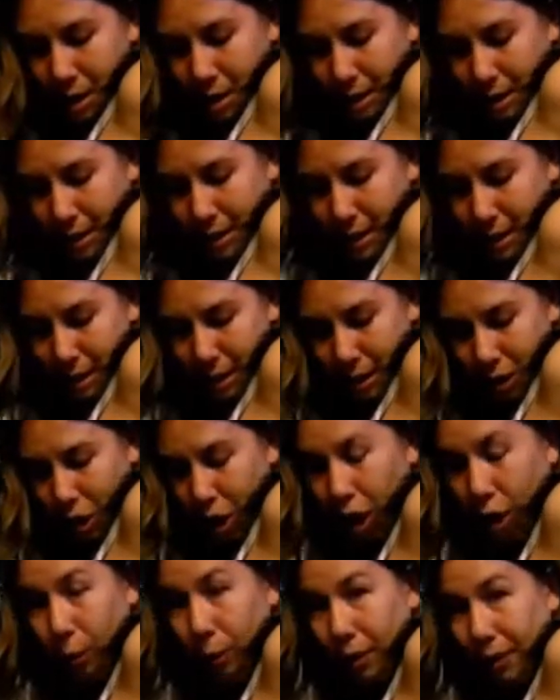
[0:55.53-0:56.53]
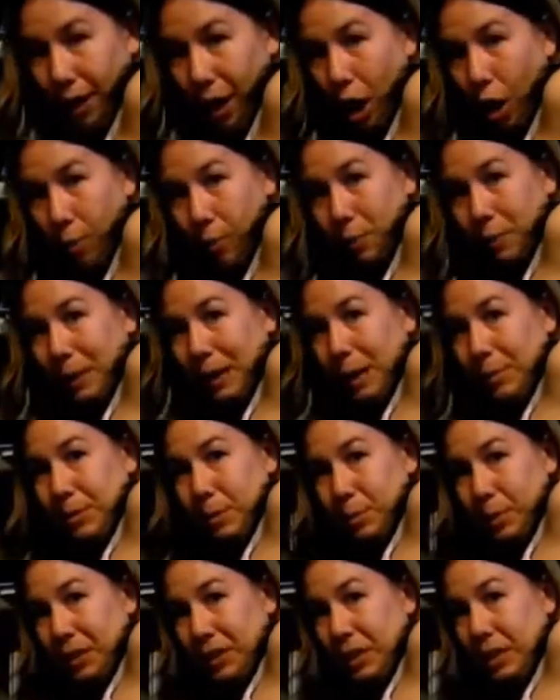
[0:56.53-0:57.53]
This is the scar where they opened me up
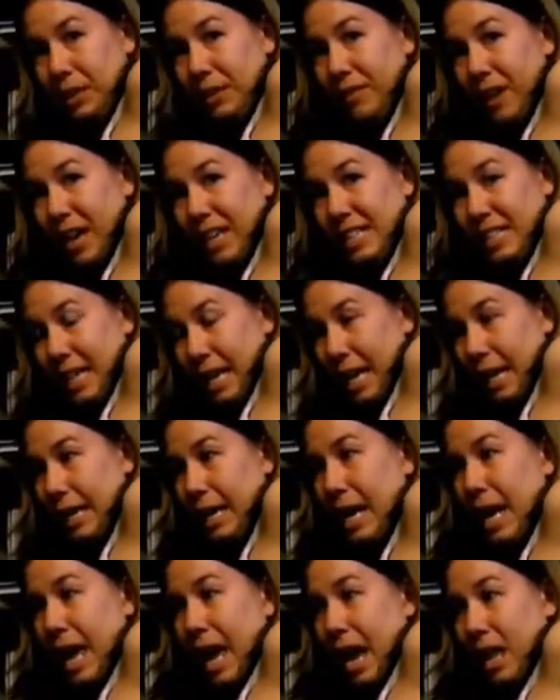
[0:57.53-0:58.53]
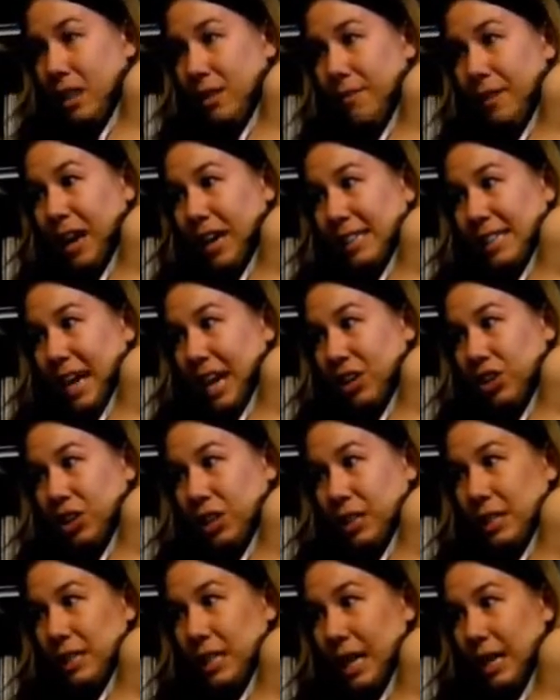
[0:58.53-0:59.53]
to put the device in, and the device
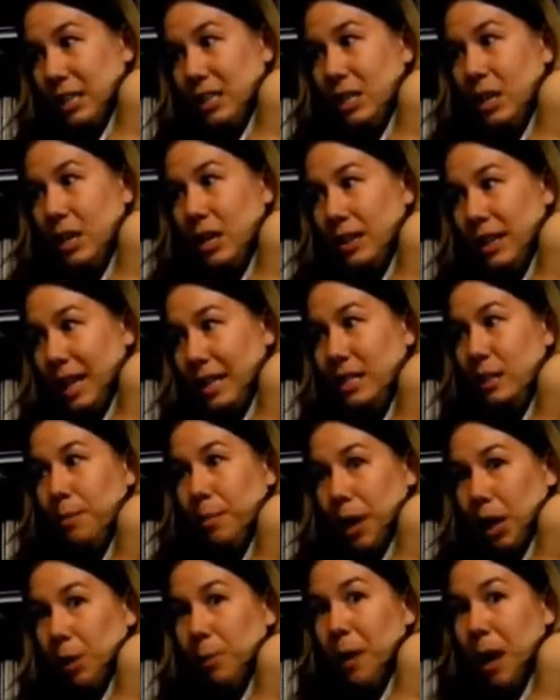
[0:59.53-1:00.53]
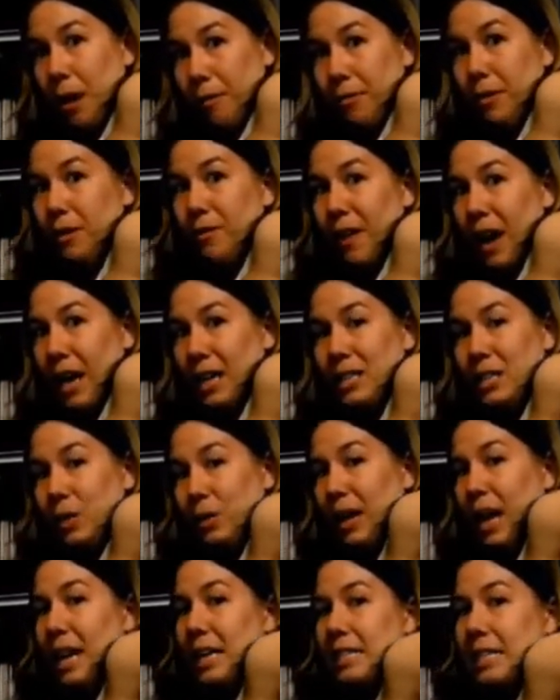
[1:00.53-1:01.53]
actually sits, that's the bottom of the device,
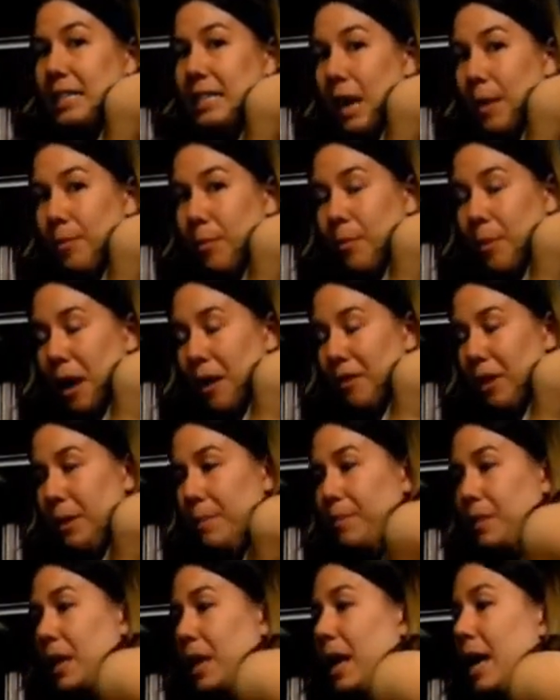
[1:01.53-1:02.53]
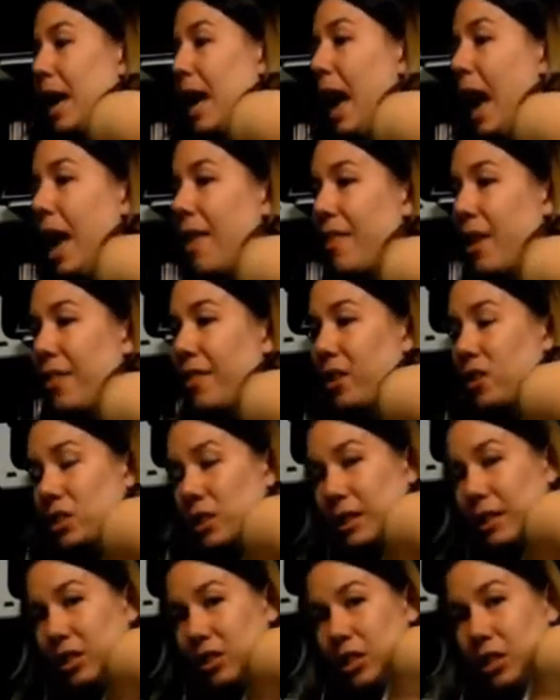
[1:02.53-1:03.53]
so it kind of sits up above it. And then
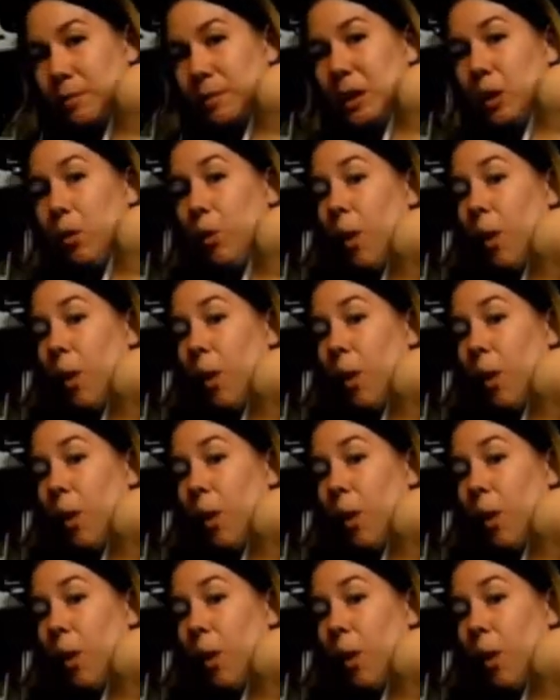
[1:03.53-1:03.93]
there's going to be a